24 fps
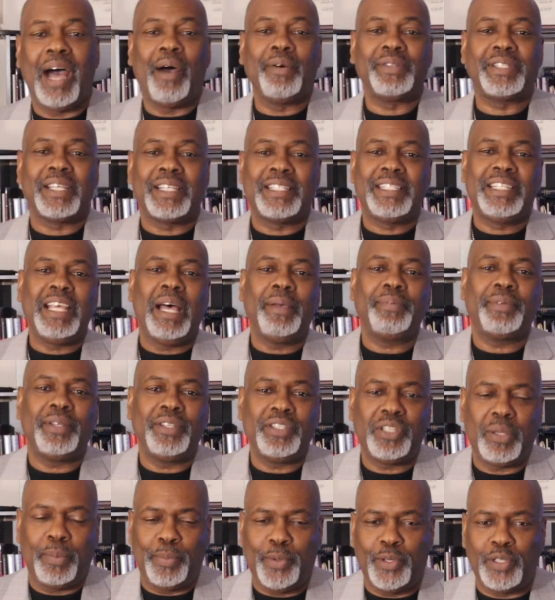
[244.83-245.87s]
I was a
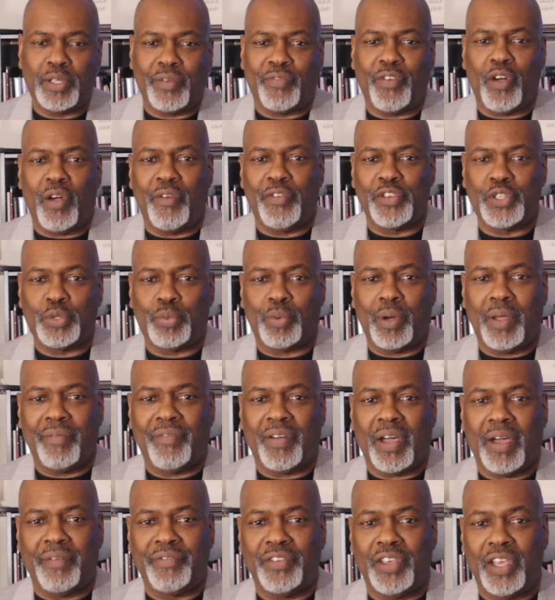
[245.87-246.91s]
substance abuser for over
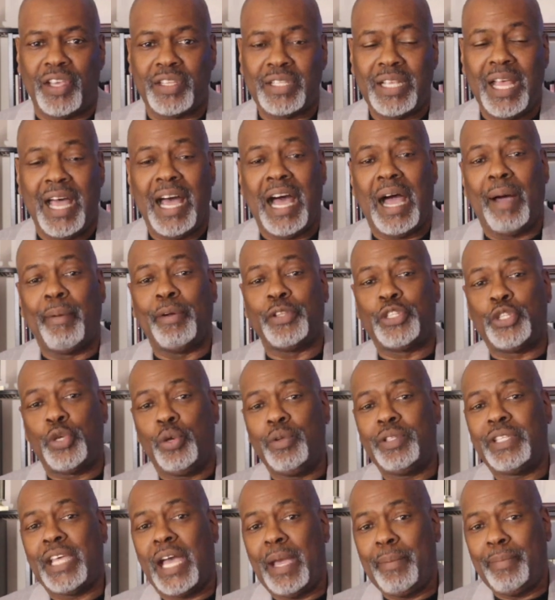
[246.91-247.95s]
25 years. I'm a
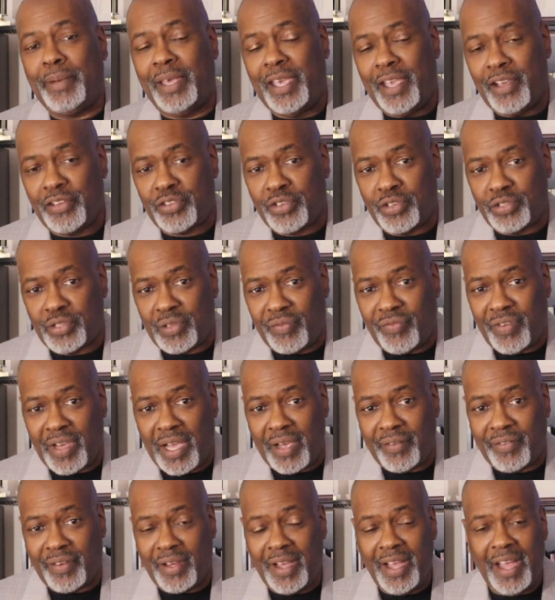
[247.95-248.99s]
2-time cancer
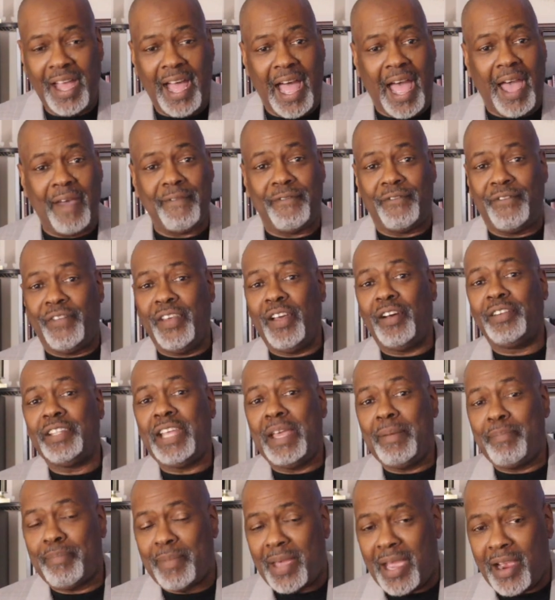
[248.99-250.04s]
survivor. I
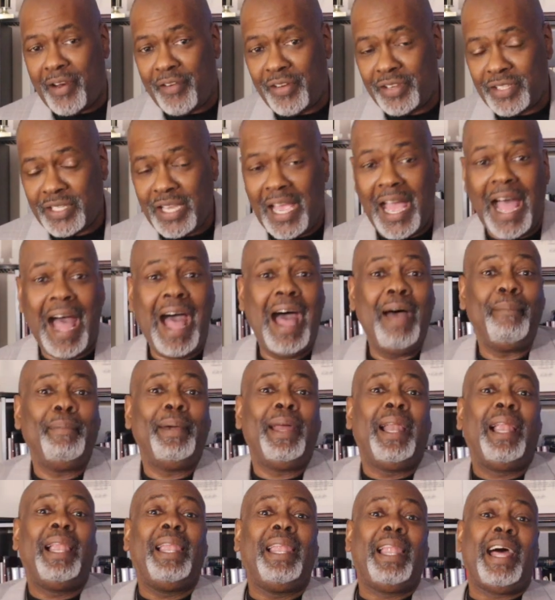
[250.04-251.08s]
failed at marriage. I
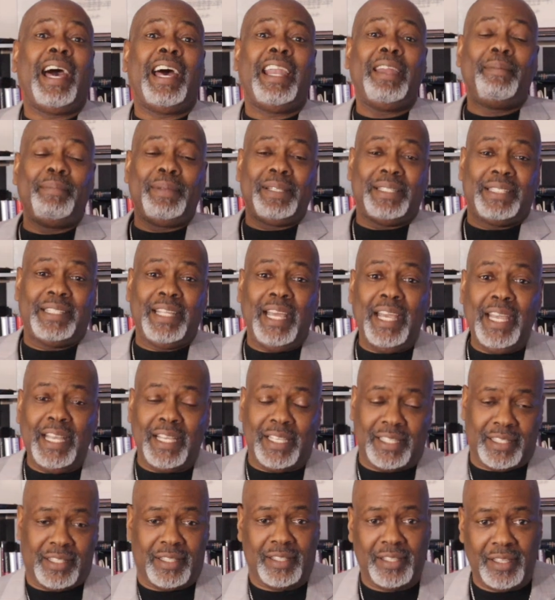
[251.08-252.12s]
made a lot of
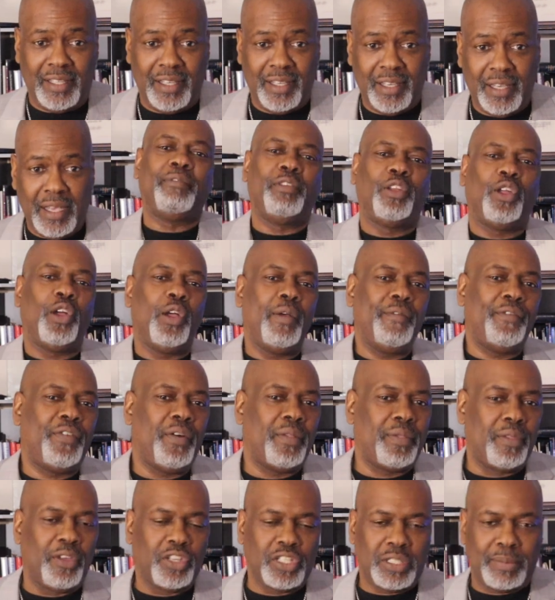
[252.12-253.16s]
mistakes. I've learned
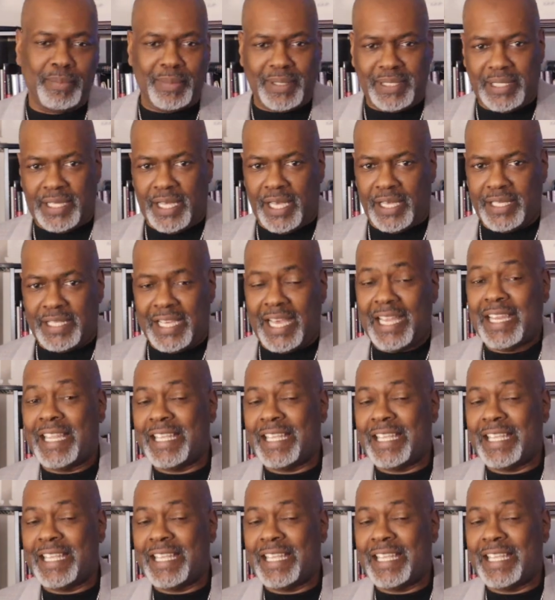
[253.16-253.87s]
from those mistakes.